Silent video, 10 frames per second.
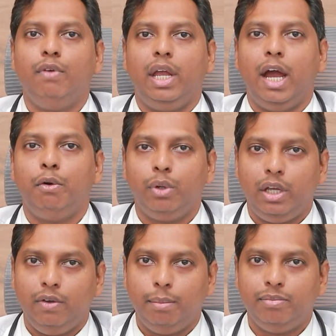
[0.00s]
we have to
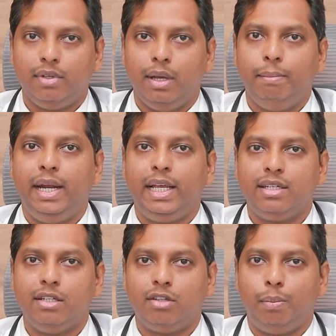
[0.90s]
give him
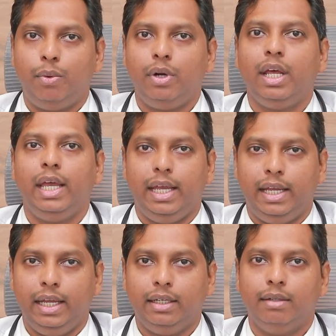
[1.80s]
medication support
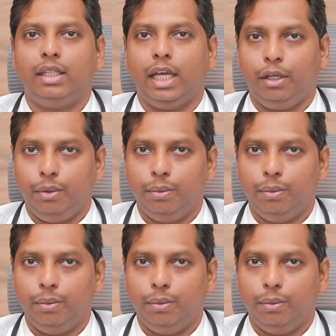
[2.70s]
again. Thank